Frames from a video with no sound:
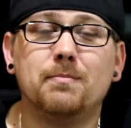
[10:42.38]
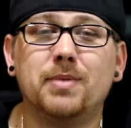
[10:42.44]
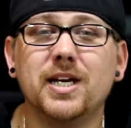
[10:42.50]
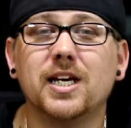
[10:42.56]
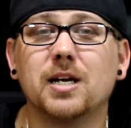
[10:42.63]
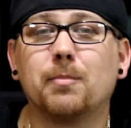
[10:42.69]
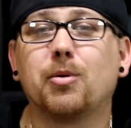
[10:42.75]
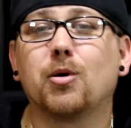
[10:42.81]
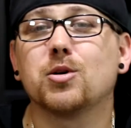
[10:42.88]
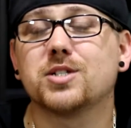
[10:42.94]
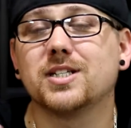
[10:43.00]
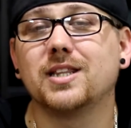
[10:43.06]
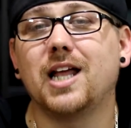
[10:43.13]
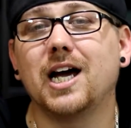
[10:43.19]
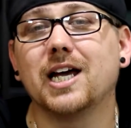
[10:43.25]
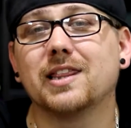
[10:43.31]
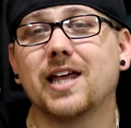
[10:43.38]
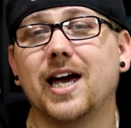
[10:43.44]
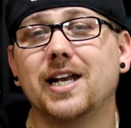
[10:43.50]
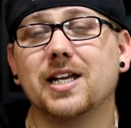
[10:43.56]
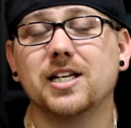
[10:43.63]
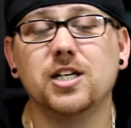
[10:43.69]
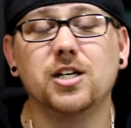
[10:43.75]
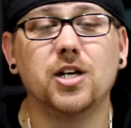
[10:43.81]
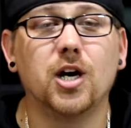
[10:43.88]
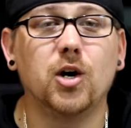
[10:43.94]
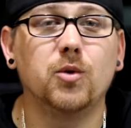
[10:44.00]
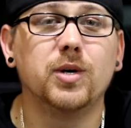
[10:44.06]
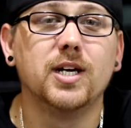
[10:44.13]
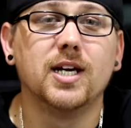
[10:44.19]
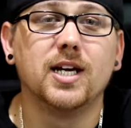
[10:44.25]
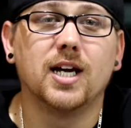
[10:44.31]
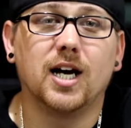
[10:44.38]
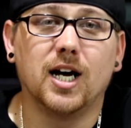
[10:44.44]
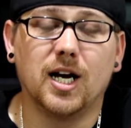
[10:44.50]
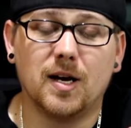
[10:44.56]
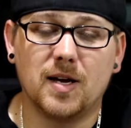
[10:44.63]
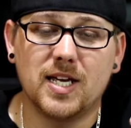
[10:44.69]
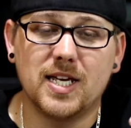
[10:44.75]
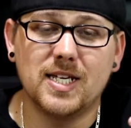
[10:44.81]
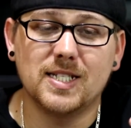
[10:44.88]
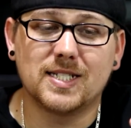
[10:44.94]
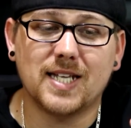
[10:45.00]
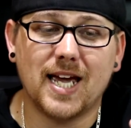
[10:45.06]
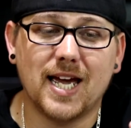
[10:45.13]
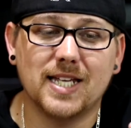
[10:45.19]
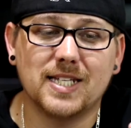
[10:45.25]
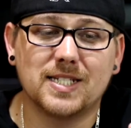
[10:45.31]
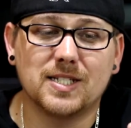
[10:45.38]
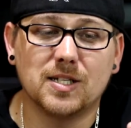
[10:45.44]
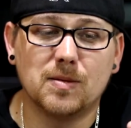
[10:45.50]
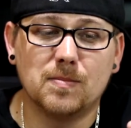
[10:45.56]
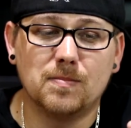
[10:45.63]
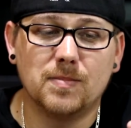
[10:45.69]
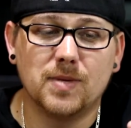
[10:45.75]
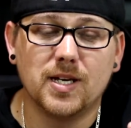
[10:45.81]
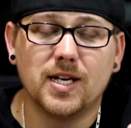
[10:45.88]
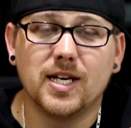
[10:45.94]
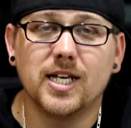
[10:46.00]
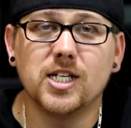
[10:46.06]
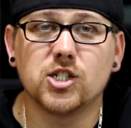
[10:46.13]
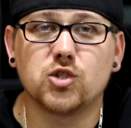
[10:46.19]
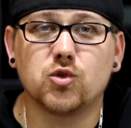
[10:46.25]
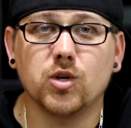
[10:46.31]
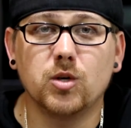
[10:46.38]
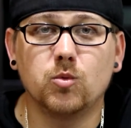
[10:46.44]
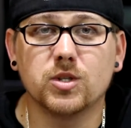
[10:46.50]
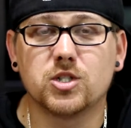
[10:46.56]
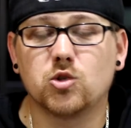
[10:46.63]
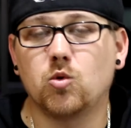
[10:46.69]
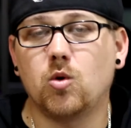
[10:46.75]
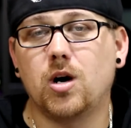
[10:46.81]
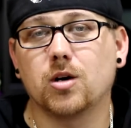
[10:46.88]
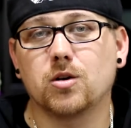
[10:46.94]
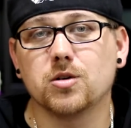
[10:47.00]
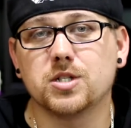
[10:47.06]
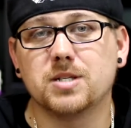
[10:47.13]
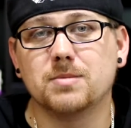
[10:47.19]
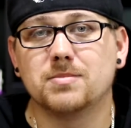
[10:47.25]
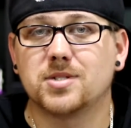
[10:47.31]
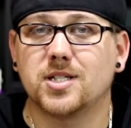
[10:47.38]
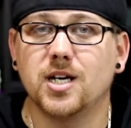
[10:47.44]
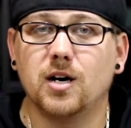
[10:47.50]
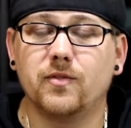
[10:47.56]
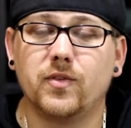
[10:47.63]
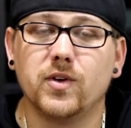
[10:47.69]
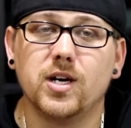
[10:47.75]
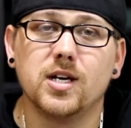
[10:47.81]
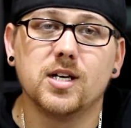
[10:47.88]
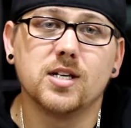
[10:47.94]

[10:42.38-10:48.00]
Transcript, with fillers: being a person like that, you know, uh, he's had some history with squonkers himself.